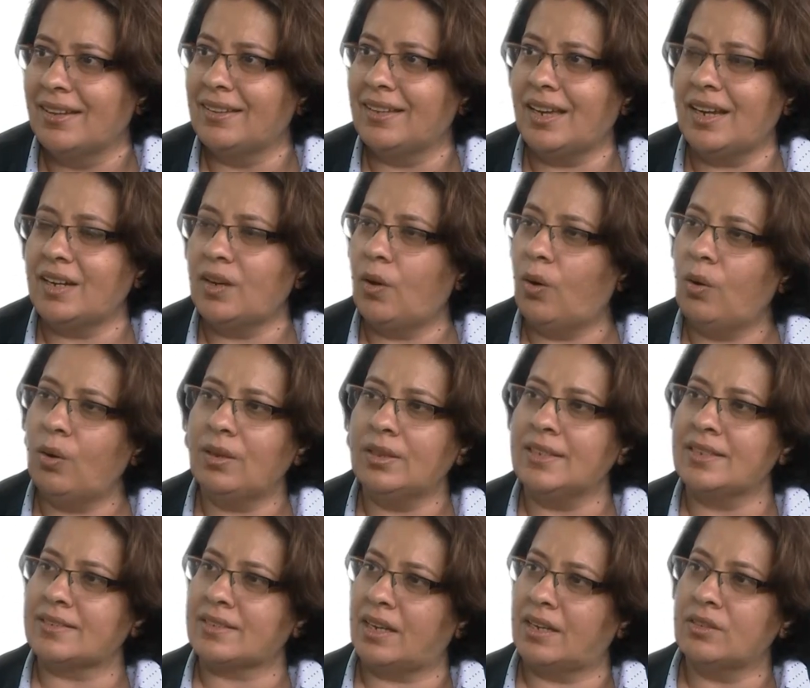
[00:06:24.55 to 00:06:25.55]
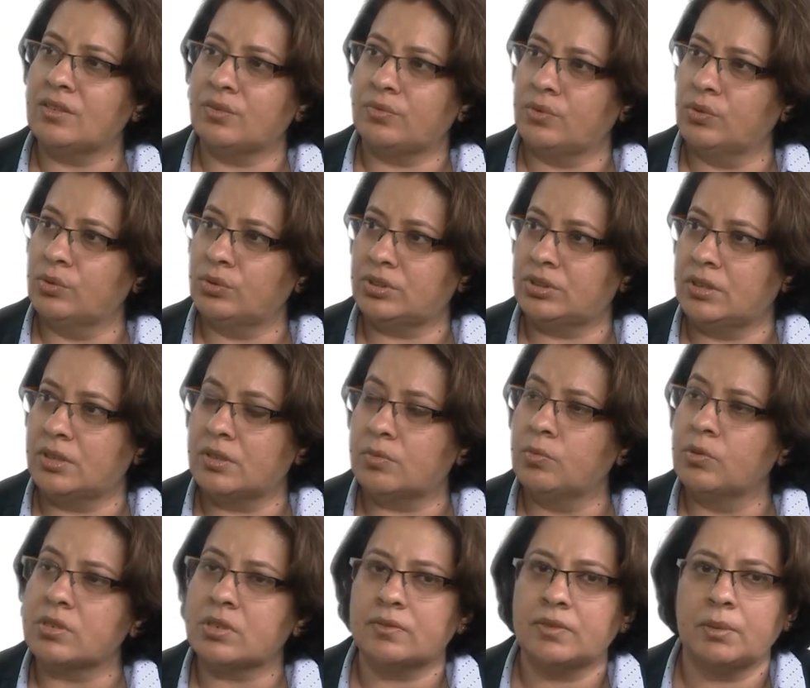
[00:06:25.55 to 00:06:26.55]
They had all these kinds of notions.
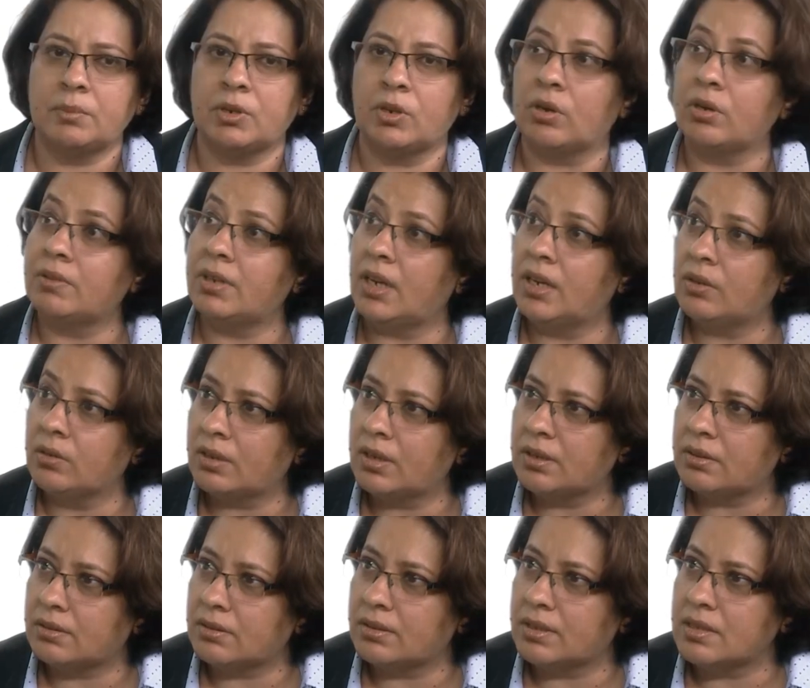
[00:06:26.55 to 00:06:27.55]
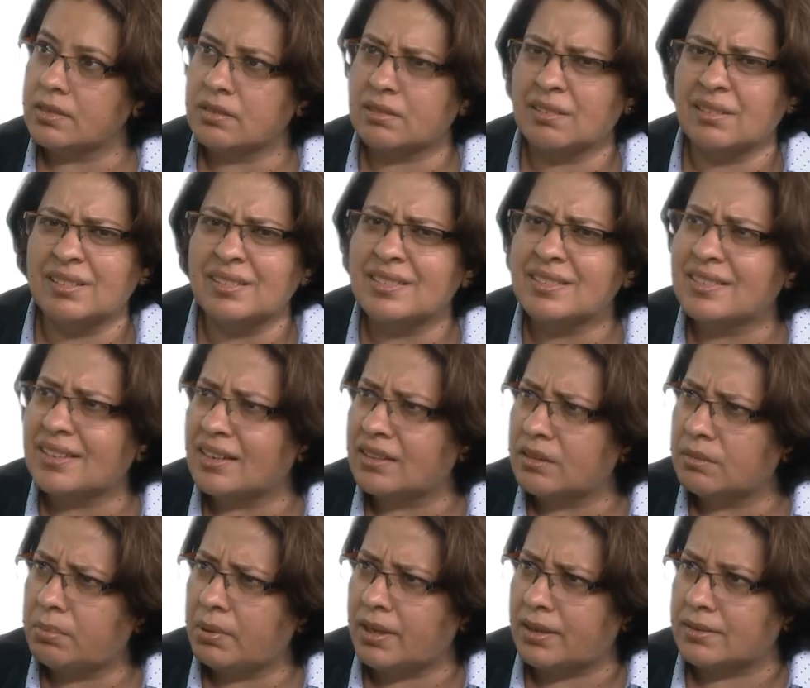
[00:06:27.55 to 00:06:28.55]
Most of them are not even educated. They're third
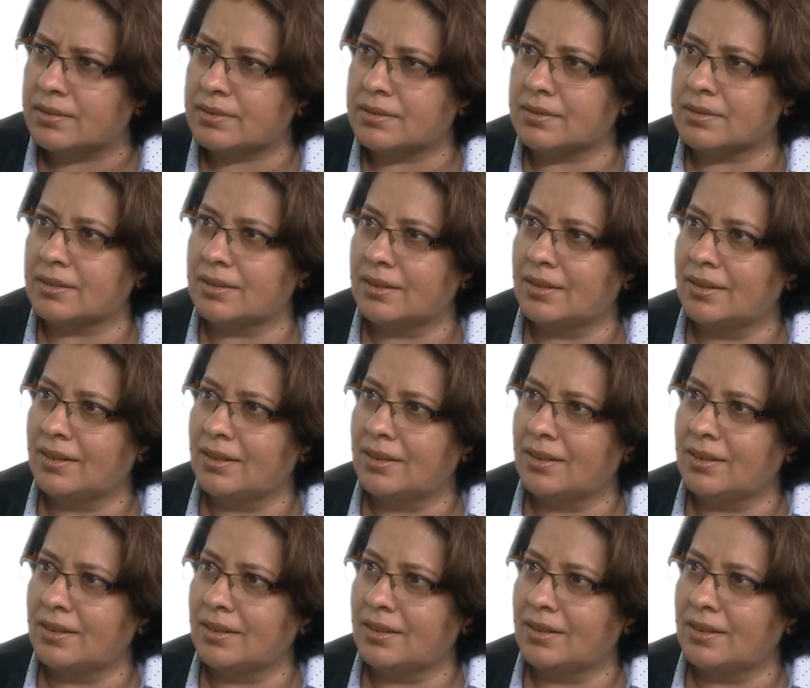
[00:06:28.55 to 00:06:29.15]
standard pass.